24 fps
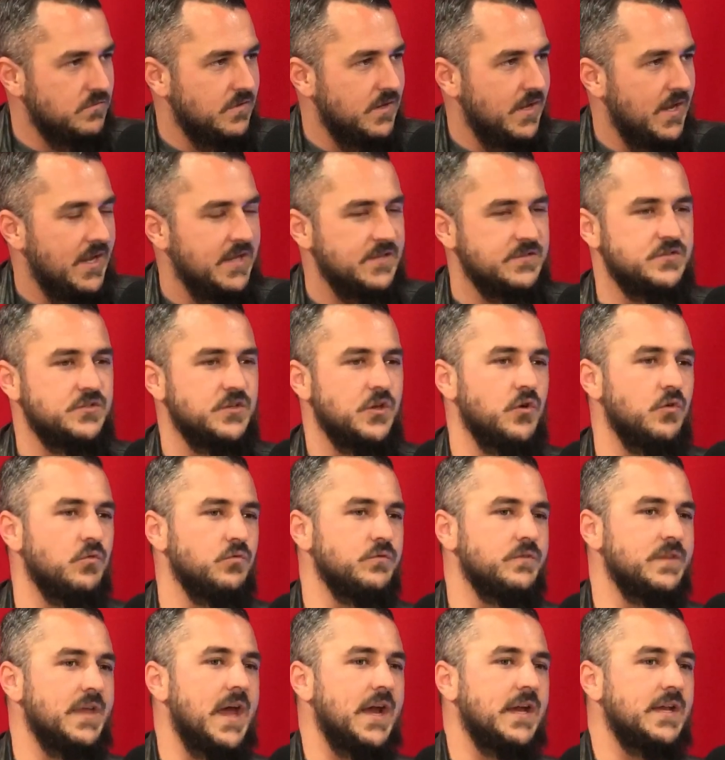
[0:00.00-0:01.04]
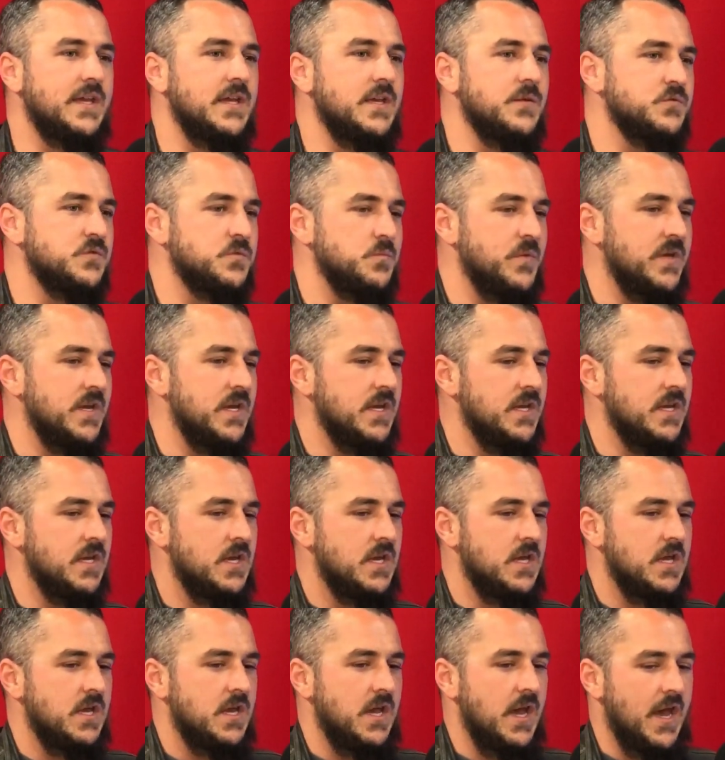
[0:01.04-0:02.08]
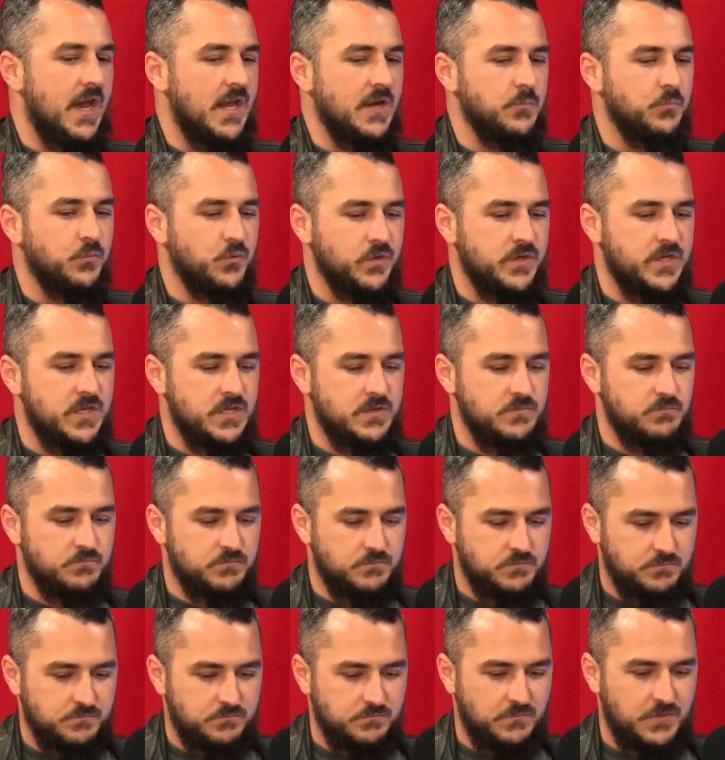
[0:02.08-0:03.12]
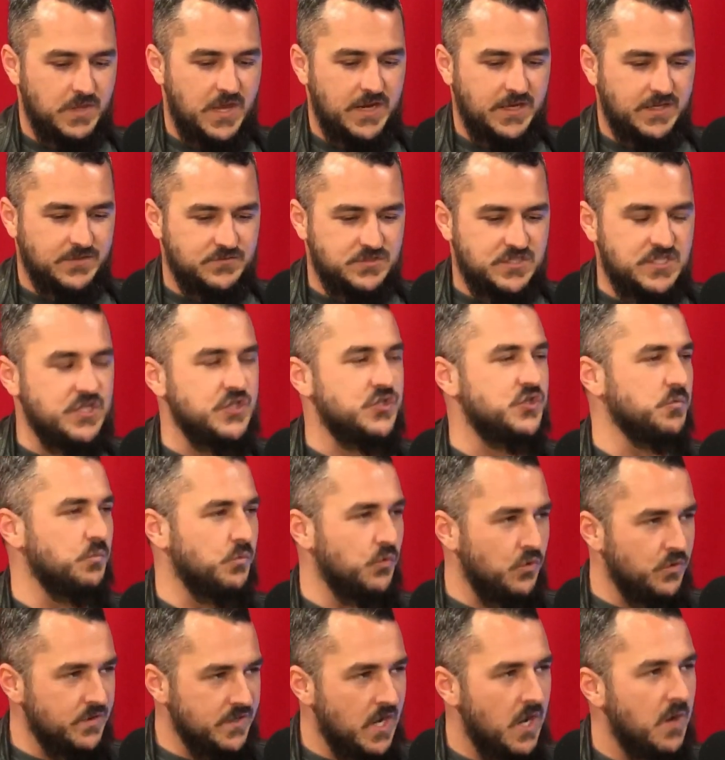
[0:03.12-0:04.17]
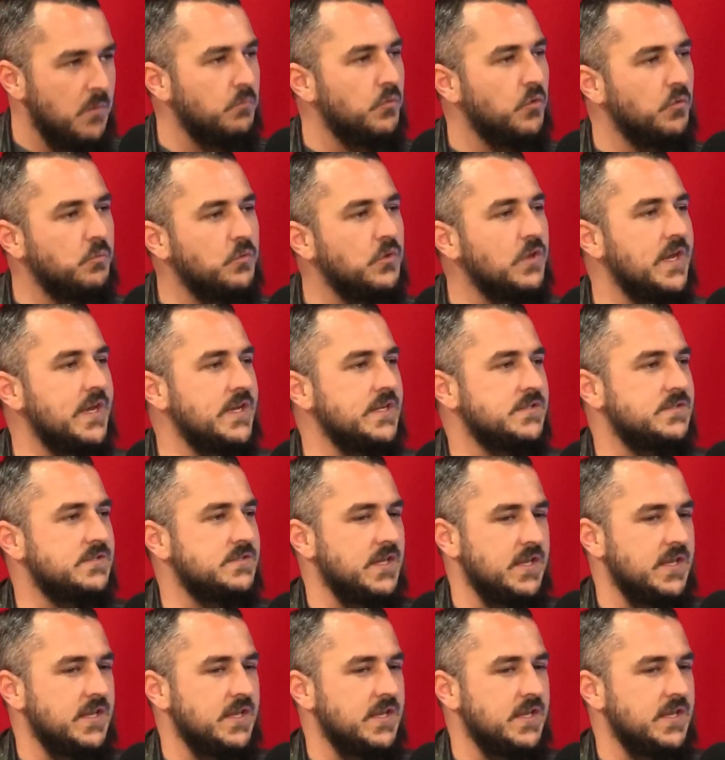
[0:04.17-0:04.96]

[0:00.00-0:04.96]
Mm. And so that keeps me at a pretty like teachable and humble place.